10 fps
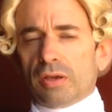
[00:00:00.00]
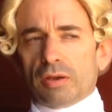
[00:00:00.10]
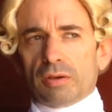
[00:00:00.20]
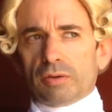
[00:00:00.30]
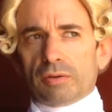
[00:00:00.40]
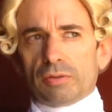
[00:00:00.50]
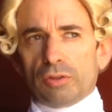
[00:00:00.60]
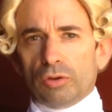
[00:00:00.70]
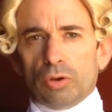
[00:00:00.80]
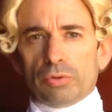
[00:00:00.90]
Uh,
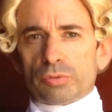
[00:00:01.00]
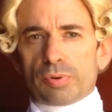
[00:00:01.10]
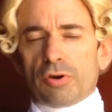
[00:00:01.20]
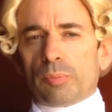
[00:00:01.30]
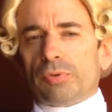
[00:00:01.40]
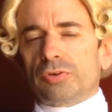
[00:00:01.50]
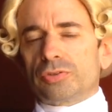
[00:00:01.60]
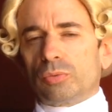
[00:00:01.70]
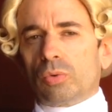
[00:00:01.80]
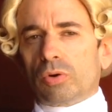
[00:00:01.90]
the lowest
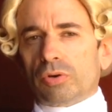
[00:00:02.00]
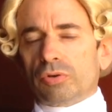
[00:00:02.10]
paupers wore